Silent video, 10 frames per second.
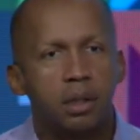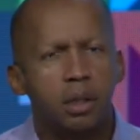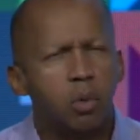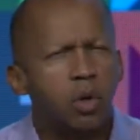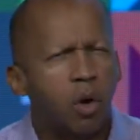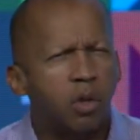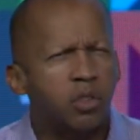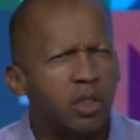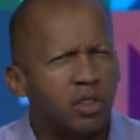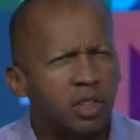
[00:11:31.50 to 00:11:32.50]
It will cause
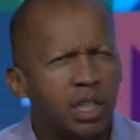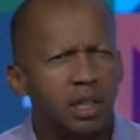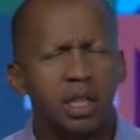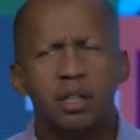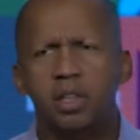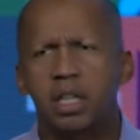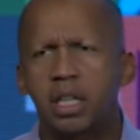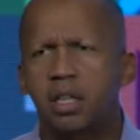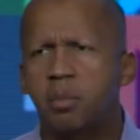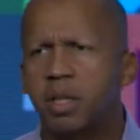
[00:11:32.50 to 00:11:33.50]
you to see things that
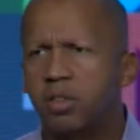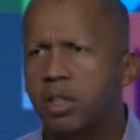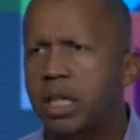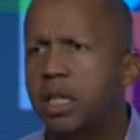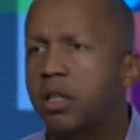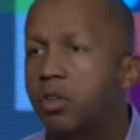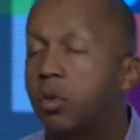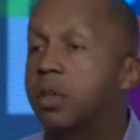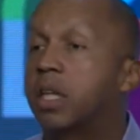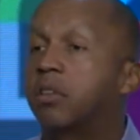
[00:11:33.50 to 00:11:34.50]
need to be seen and
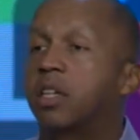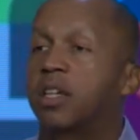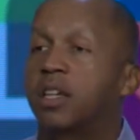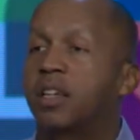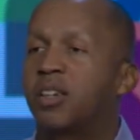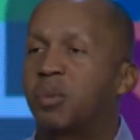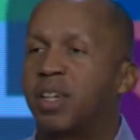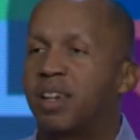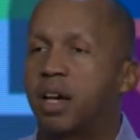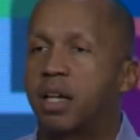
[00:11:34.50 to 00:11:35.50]
do things that need to
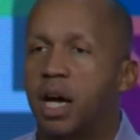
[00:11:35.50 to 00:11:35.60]
be done.